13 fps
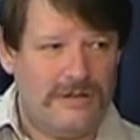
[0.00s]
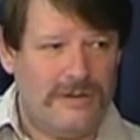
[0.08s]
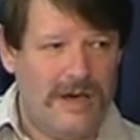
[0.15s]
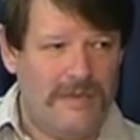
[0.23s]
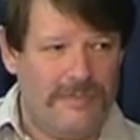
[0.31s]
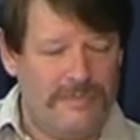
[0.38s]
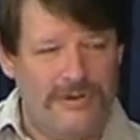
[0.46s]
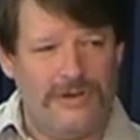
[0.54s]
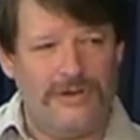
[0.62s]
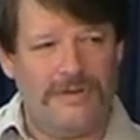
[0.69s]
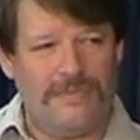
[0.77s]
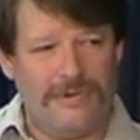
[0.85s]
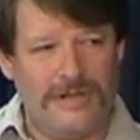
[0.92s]
you up and put
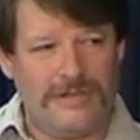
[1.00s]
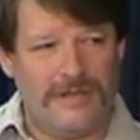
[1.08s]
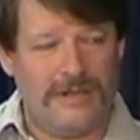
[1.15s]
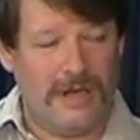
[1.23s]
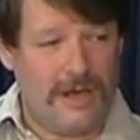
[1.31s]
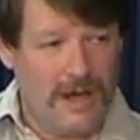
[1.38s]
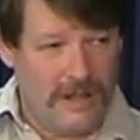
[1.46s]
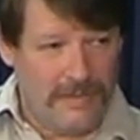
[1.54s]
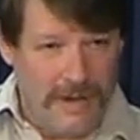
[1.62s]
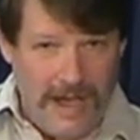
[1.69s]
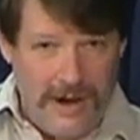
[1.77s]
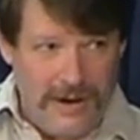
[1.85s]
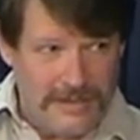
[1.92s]
you in prison. They call them
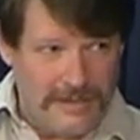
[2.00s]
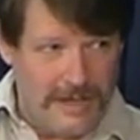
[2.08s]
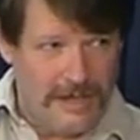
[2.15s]
IRS